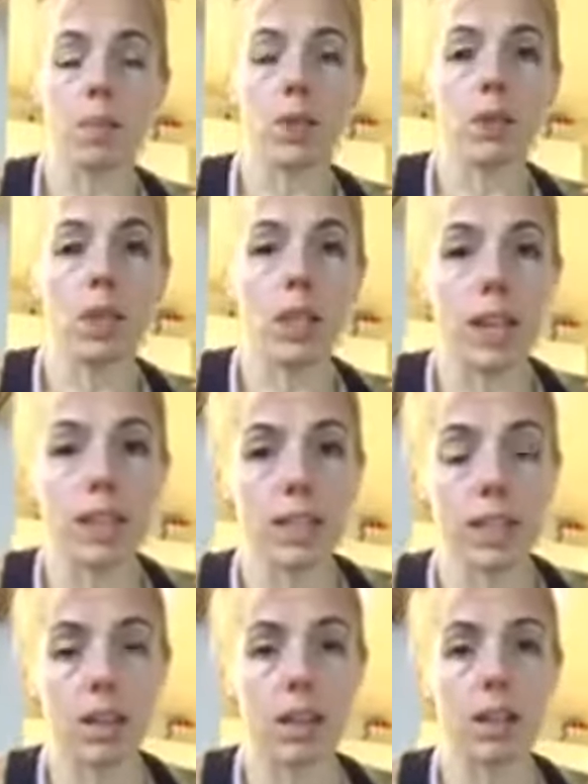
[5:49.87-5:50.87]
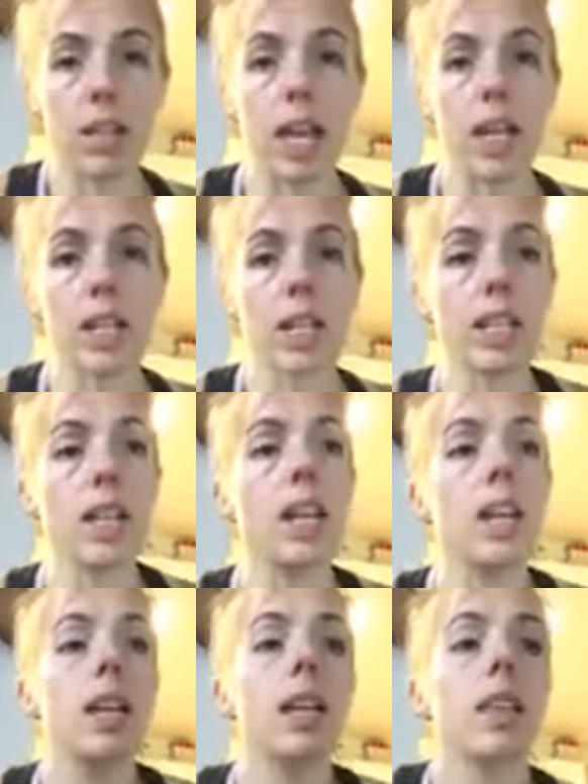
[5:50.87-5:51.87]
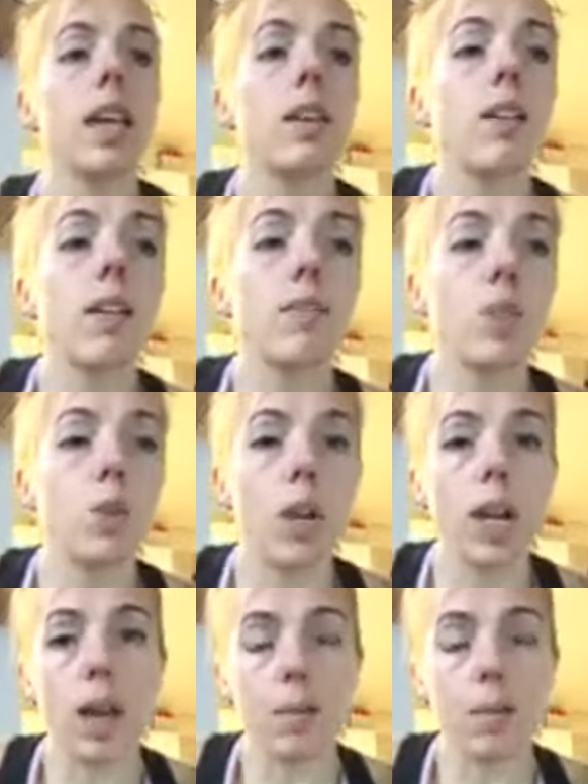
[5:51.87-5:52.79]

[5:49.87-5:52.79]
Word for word: utilize the glycogen that you have stored up.